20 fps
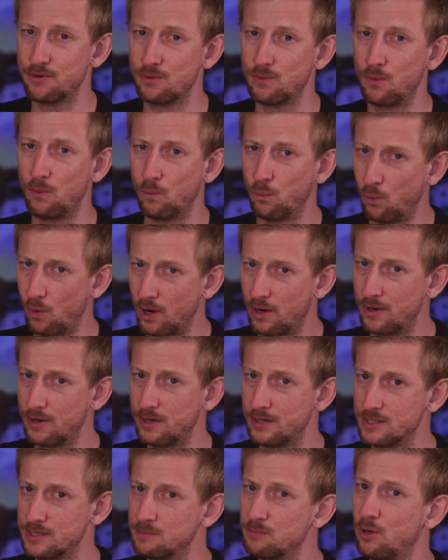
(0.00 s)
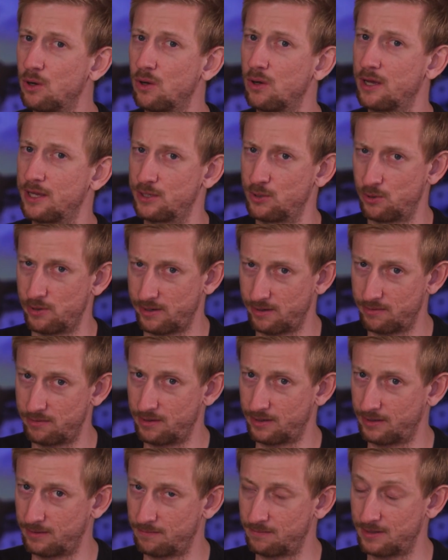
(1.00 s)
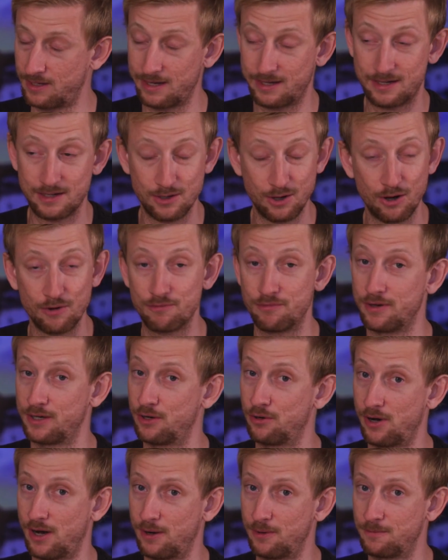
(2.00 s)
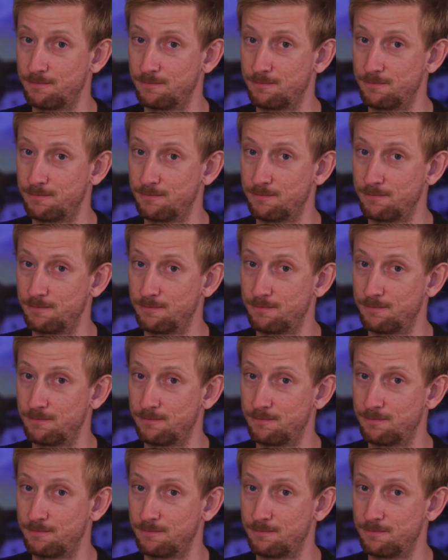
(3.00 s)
for one small annoying thing that I cannot figure